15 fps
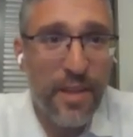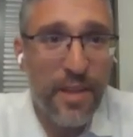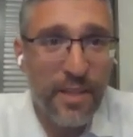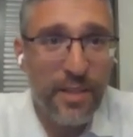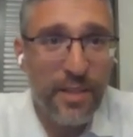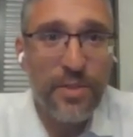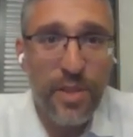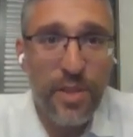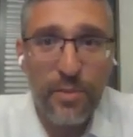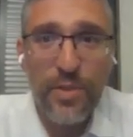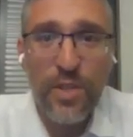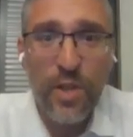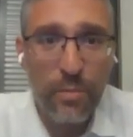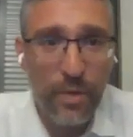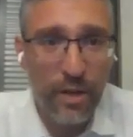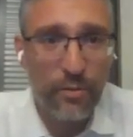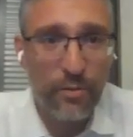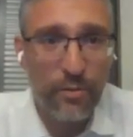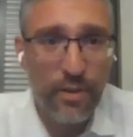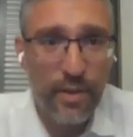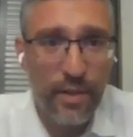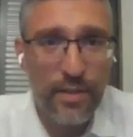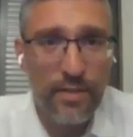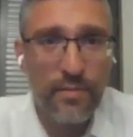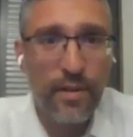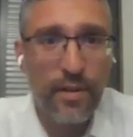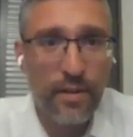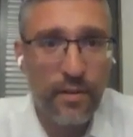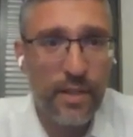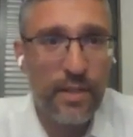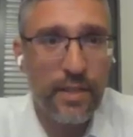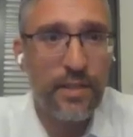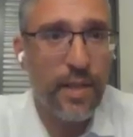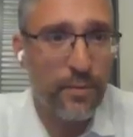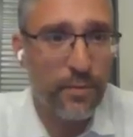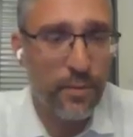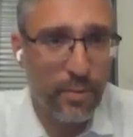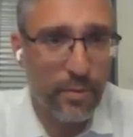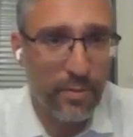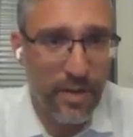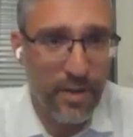thank you so much for this very insightful